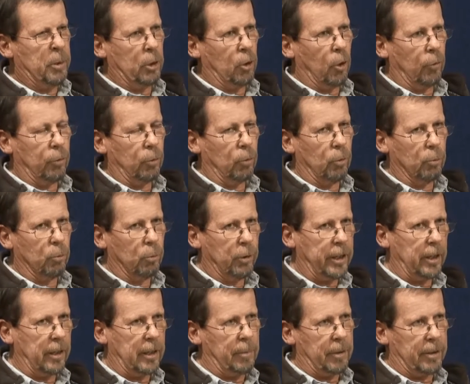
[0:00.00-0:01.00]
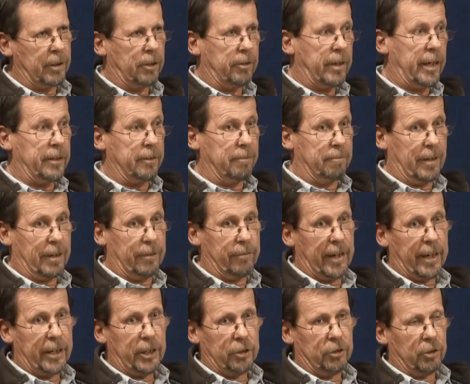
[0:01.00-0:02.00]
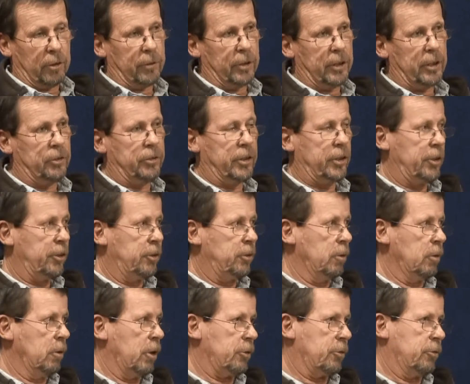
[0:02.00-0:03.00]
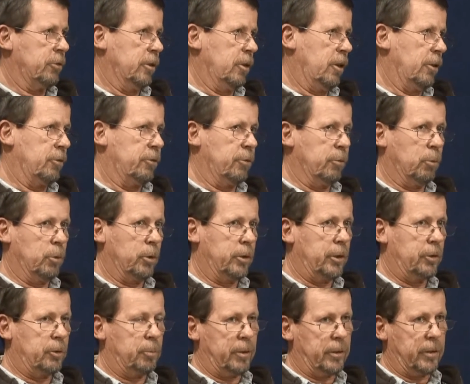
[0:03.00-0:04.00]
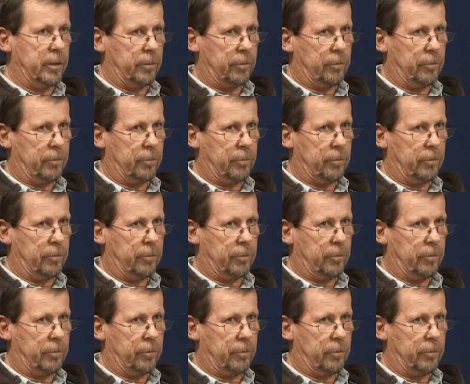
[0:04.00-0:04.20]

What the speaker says: which is pretty awful, really, but the great advantage of it is that you do lots and lots of work